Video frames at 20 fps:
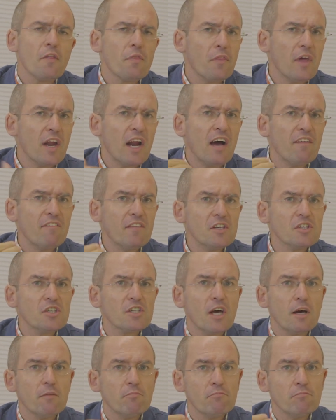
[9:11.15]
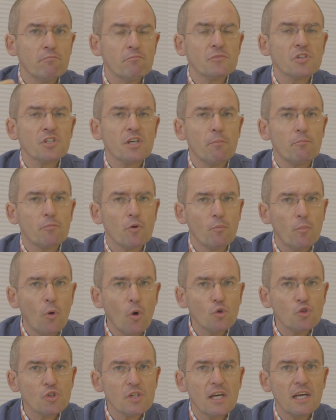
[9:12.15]
There have been some
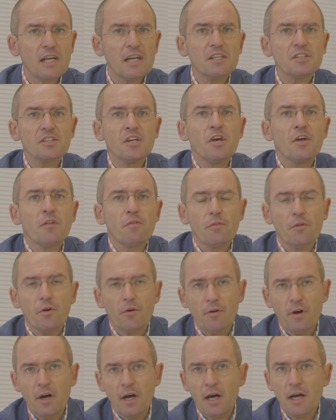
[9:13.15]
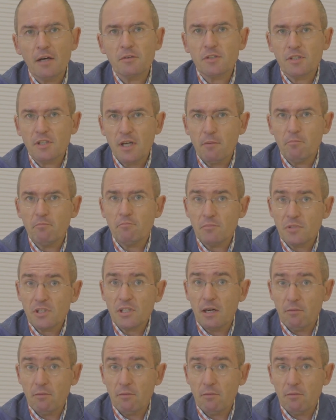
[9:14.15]
proposals, there are some